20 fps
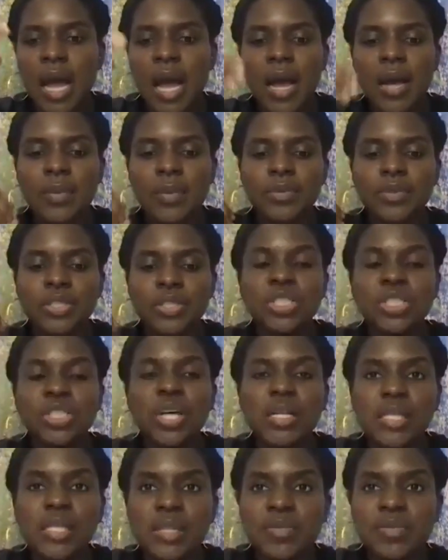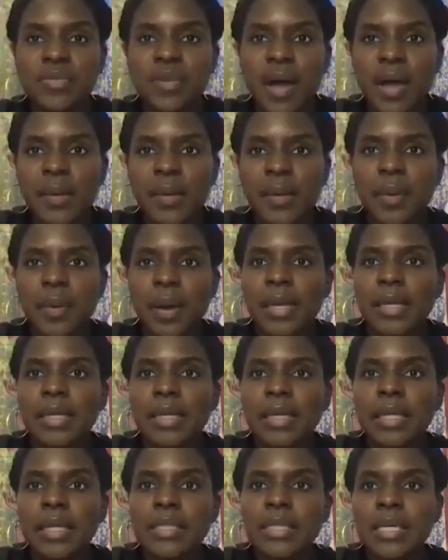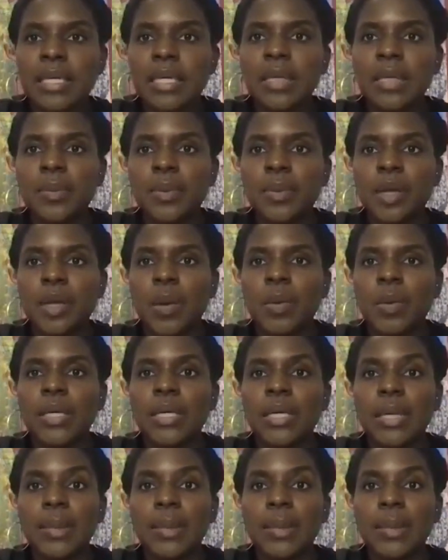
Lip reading: I will justify why I need to keep going,